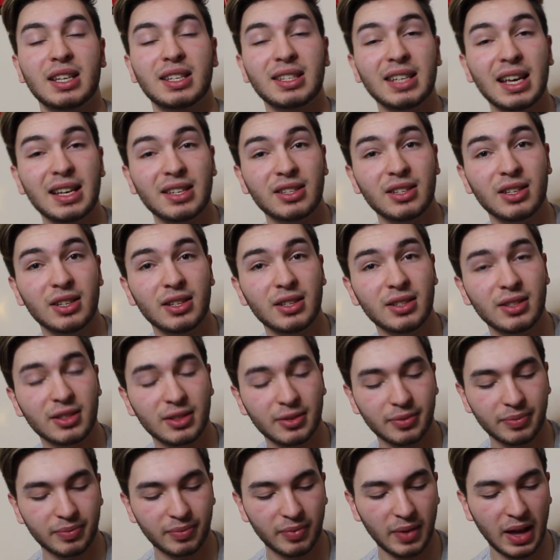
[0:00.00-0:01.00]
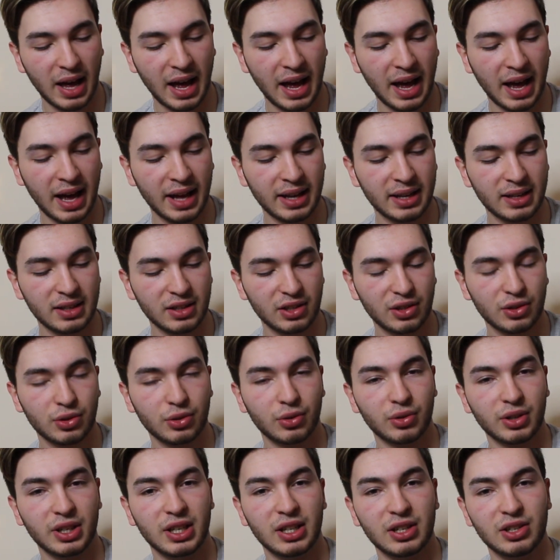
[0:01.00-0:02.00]
assessors and
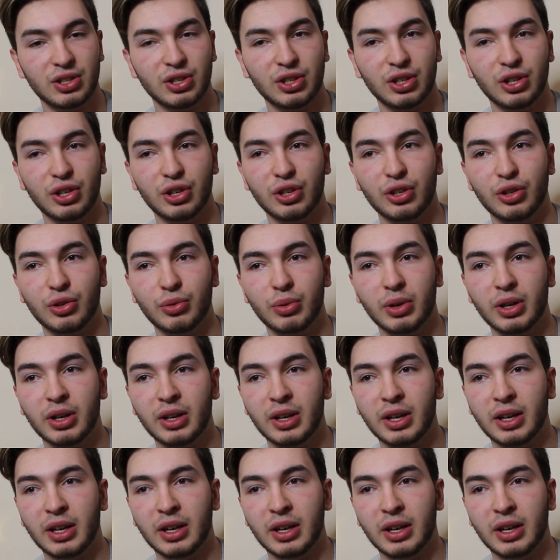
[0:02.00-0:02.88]
talking to